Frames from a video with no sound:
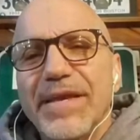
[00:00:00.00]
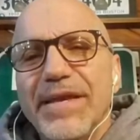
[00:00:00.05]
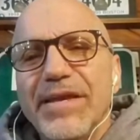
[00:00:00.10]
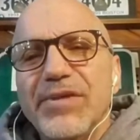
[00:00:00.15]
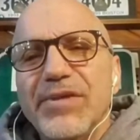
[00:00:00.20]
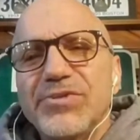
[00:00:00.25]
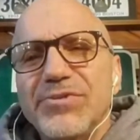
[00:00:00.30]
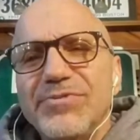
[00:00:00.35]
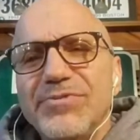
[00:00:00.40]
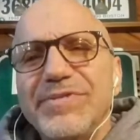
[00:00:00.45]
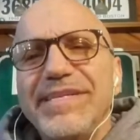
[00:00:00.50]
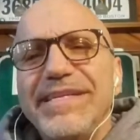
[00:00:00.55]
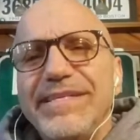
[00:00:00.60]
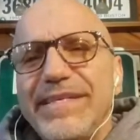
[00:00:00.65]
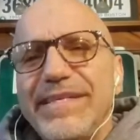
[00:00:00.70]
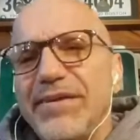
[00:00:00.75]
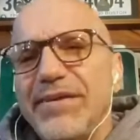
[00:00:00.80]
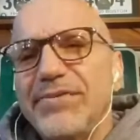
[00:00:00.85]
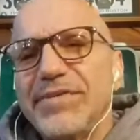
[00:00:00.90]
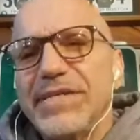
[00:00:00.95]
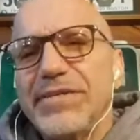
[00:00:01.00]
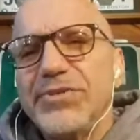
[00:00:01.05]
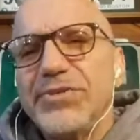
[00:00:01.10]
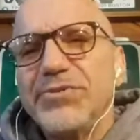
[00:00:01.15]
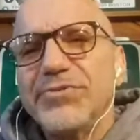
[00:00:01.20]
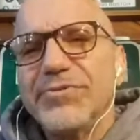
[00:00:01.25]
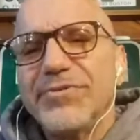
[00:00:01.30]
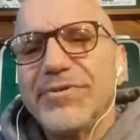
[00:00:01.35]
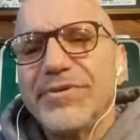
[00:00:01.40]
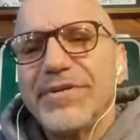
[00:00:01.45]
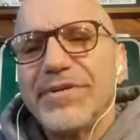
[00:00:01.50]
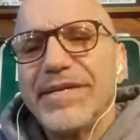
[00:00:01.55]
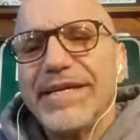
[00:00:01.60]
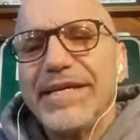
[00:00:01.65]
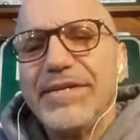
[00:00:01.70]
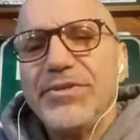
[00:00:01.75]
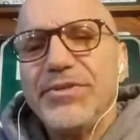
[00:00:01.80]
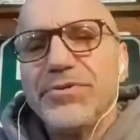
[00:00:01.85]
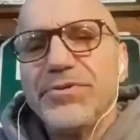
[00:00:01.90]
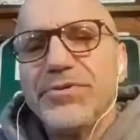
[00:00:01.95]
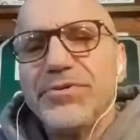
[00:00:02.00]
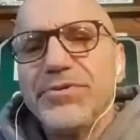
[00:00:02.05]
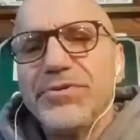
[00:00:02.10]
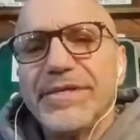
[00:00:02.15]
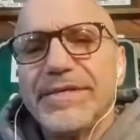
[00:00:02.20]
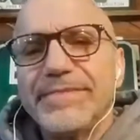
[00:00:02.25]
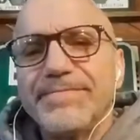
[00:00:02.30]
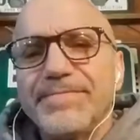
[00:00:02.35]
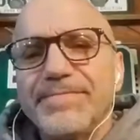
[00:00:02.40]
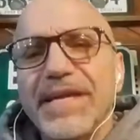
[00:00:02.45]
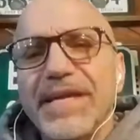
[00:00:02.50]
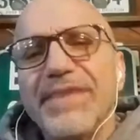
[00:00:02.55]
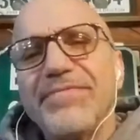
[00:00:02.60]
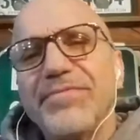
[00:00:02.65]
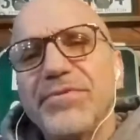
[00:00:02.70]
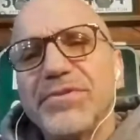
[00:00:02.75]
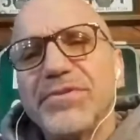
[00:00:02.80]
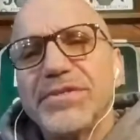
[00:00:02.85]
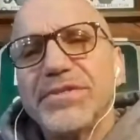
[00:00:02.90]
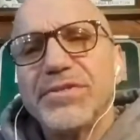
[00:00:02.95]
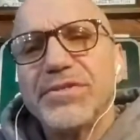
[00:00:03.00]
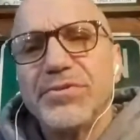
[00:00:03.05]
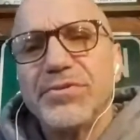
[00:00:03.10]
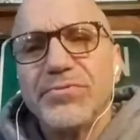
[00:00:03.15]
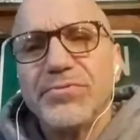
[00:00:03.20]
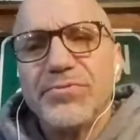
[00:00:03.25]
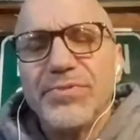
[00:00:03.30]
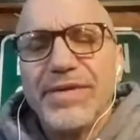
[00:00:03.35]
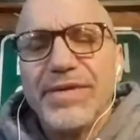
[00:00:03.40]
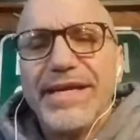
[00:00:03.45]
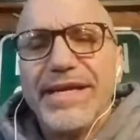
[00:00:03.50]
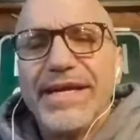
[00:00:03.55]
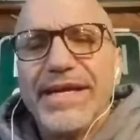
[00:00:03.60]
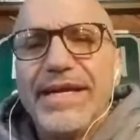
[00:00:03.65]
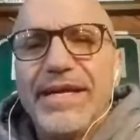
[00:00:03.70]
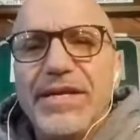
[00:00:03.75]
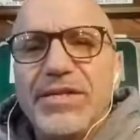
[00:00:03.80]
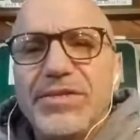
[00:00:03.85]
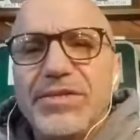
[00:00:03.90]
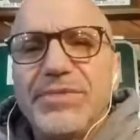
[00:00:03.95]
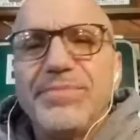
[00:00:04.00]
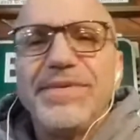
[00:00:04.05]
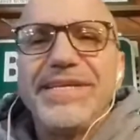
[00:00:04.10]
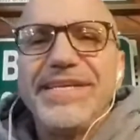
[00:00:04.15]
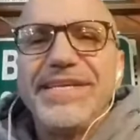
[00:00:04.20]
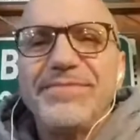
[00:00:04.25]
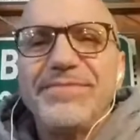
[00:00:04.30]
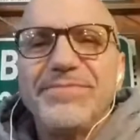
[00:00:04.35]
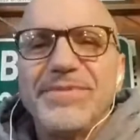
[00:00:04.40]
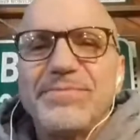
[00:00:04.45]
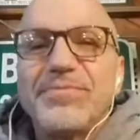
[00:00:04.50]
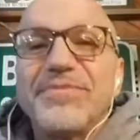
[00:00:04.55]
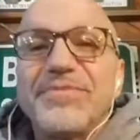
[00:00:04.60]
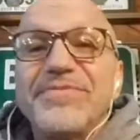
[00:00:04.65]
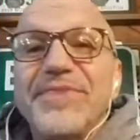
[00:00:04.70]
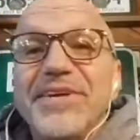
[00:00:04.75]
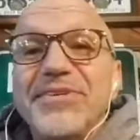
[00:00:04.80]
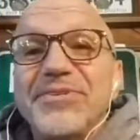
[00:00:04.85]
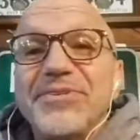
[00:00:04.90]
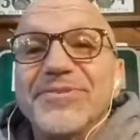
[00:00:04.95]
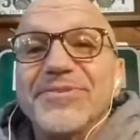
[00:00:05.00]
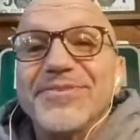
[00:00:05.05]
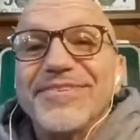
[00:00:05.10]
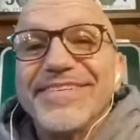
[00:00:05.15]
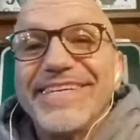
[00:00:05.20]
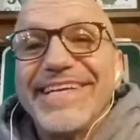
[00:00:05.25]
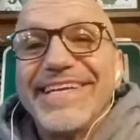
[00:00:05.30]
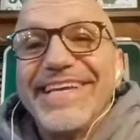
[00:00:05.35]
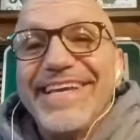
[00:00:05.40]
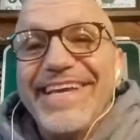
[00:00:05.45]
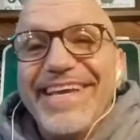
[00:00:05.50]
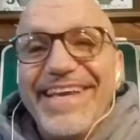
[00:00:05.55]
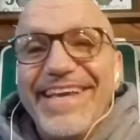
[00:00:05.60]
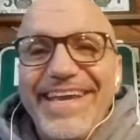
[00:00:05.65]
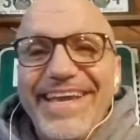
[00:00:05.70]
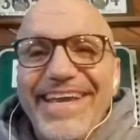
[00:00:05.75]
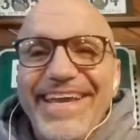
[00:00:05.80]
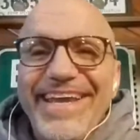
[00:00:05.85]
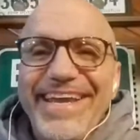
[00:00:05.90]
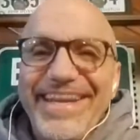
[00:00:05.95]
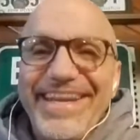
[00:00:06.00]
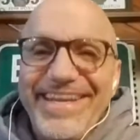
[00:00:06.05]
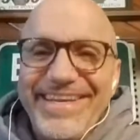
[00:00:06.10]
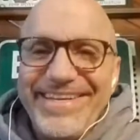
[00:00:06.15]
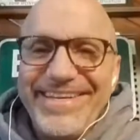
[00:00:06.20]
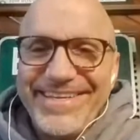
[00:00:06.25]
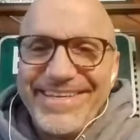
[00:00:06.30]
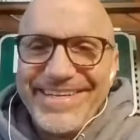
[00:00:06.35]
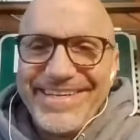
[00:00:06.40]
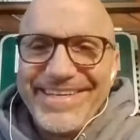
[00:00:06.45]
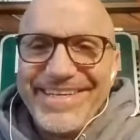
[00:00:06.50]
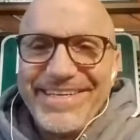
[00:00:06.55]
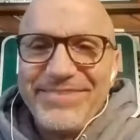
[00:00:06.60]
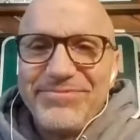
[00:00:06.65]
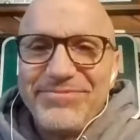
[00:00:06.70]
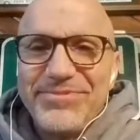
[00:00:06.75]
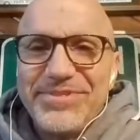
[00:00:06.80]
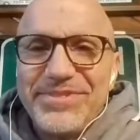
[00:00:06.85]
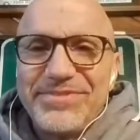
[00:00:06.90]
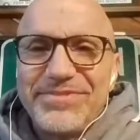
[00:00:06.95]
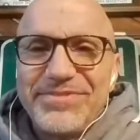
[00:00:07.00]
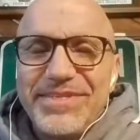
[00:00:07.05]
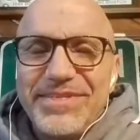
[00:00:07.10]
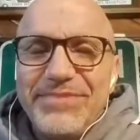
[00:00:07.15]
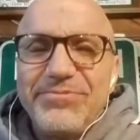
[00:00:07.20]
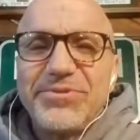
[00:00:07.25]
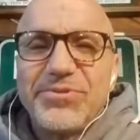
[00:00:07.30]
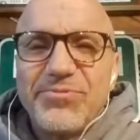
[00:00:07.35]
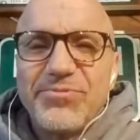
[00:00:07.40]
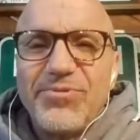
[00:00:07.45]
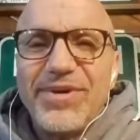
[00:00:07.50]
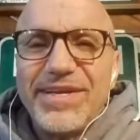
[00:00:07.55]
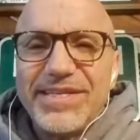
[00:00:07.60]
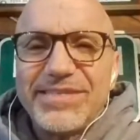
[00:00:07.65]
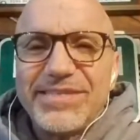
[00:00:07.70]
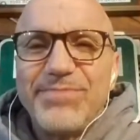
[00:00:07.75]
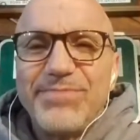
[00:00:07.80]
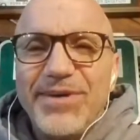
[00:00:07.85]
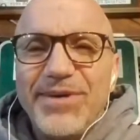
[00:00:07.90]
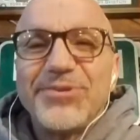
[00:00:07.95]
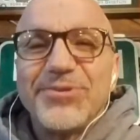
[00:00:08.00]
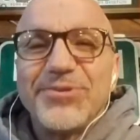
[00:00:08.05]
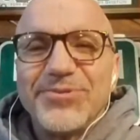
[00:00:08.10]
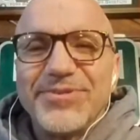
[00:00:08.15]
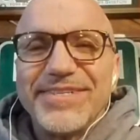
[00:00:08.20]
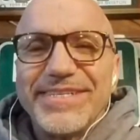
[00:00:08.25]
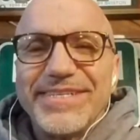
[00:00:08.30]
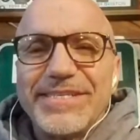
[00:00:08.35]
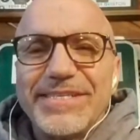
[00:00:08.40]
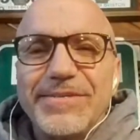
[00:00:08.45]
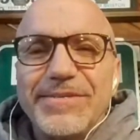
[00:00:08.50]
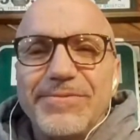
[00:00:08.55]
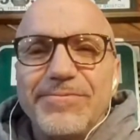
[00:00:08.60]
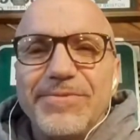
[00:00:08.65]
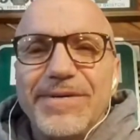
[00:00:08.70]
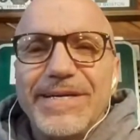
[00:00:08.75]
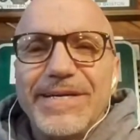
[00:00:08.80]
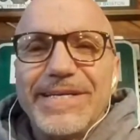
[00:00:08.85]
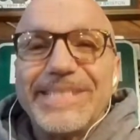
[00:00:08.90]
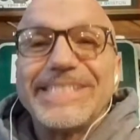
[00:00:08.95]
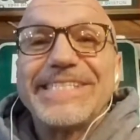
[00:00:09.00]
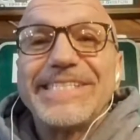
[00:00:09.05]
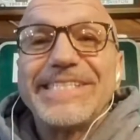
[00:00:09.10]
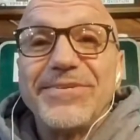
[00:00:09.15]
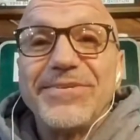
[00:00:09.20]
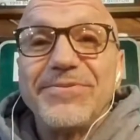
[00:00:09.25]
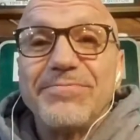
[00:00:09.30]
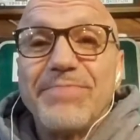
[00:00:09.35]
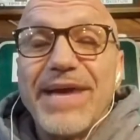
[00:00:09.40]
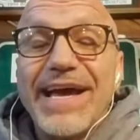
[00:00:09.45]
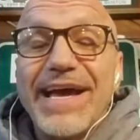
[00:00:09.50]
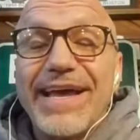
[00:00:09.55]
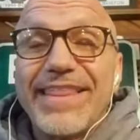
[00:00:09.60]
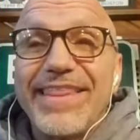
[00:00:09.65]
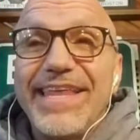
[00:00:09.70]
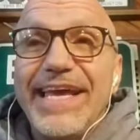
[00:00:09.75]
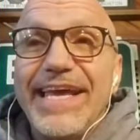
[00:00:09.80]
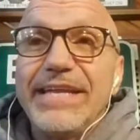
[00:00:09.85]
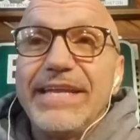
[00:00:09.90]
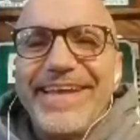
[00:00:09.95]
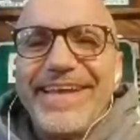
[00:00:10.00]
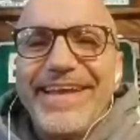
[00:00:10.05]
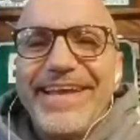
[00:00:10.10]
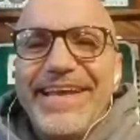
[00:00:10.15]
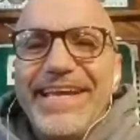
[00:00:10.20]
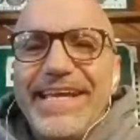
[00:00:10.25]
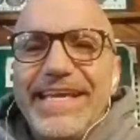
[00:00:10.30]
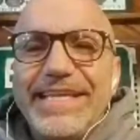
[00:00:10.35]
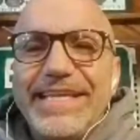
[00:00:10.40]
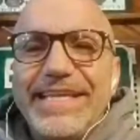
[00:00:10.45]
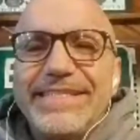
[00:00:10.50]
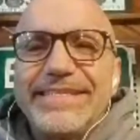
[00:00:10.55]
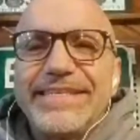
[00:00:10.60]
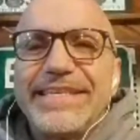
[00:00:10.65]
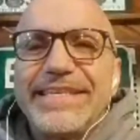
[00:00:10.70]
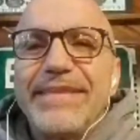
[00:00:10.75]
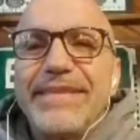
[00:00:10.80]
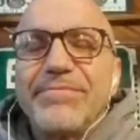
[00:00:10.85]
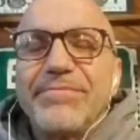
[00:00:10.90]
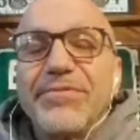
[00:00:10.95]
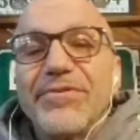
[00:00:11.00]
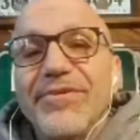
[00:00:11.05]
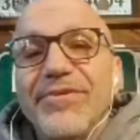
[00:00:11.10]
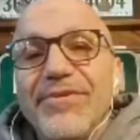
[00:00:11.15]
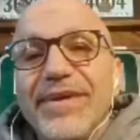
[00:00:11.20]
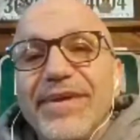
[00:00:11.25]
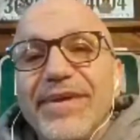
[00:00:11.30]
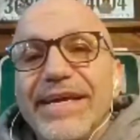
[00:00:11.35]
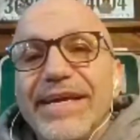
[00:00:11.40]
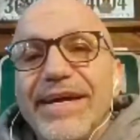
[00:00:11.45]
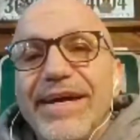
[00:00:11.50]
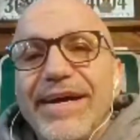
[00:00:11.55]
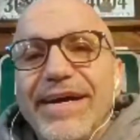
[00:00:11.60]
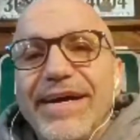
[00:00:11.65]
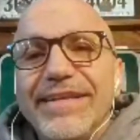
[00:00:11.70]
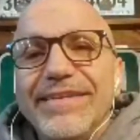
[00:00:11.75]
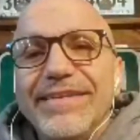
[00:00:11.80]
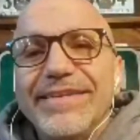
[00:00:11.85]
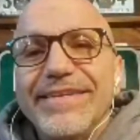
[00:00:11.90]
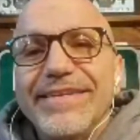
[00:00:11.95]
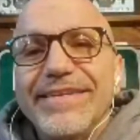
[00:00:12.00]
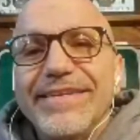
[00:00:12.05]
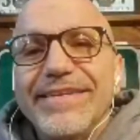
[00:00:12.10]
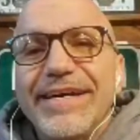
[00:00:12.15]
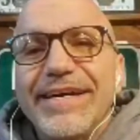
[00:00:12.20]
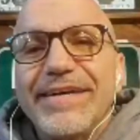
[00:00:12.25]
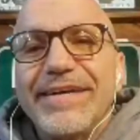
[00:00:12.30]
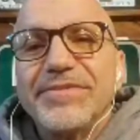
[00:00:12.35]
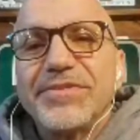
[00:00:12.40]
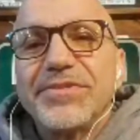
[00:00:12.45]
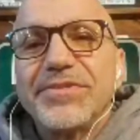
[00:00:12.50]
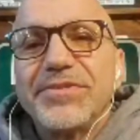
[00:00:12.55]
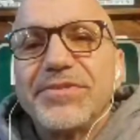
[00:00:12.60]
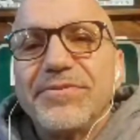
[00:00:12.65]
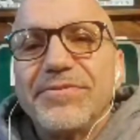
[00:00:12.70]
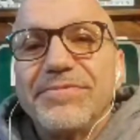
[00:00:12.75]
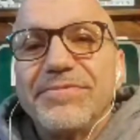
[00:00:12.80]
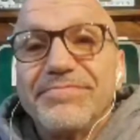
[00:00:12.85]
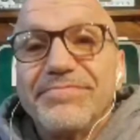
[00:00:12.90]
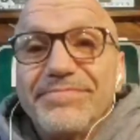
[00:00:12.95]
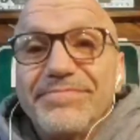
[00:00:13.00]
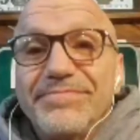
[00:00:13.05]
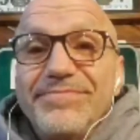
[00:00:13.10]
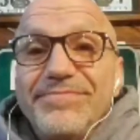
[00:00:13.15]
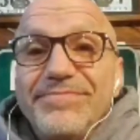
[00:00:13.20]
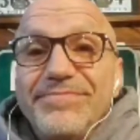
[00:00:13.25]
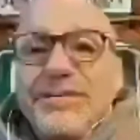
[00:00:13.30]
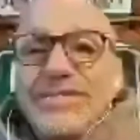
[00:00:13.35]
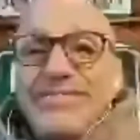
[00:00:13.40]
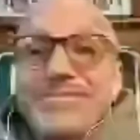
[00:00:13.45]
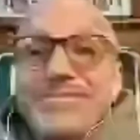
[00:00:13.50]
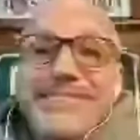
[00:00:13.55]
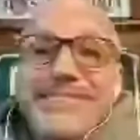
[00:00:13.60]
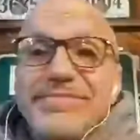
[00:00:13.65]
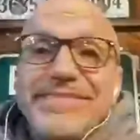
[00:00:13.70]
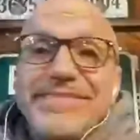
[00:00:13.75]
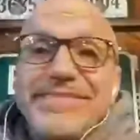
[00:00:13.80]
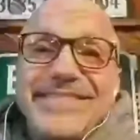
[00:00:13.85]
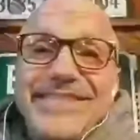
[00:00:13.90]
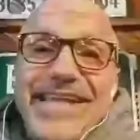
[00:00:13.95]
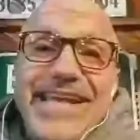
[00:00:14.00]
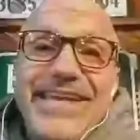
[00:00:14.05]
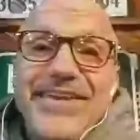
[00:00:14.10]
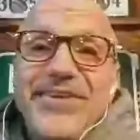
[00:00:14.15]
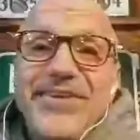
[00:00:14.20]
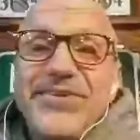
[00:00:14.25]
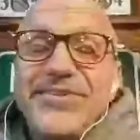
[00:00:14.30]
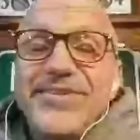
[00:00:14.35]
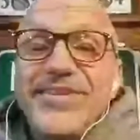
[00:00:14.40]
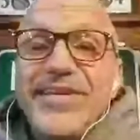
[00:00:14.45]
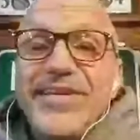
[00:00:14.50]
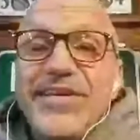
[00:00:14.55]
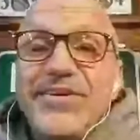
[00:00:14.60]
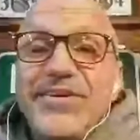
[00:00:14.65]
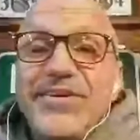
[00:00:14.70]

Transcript: detailed in your efforts to become a professional. And it was quite special to see you back then. And it just kept growing on to what, 8 years later.